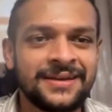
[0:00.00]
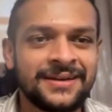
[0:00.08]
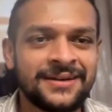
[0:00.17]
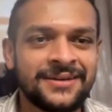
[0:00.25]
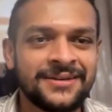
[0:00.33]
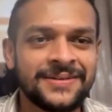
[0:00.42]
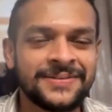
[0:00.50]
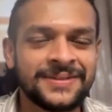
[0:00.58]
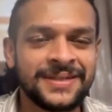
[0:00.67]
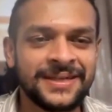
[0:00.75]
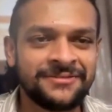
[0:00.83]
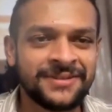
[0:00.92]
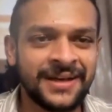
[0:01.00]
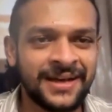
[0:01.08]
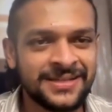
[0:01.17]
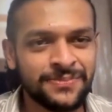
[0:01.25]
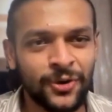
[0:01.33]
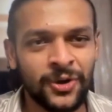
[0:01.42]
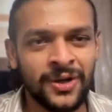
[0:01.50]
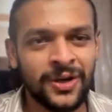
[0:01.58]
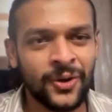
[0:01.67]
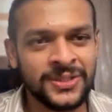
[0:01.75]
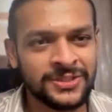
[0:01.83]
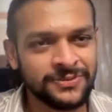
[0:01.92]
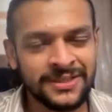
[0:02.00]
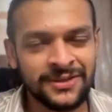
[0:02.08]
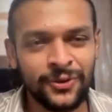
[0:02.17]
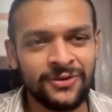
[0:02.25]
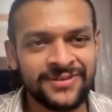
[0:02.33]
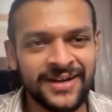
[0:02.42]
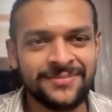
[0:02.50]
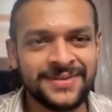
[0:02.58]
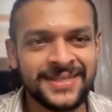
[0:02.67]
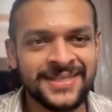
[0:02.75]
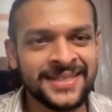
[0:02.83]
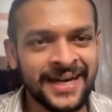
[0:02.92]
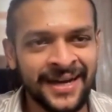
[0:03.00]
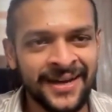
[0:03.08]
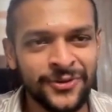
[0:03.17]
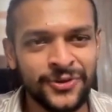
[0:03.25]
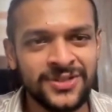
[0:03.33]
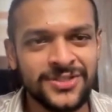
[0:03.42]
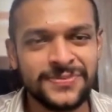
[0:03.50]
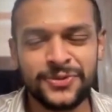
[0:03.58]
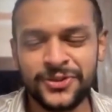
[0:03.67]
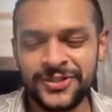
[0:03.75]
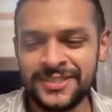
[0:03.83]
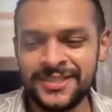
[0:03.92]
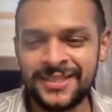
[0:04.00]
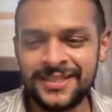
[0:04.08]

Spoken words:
did a very small launch with the whole family that I wrote this book.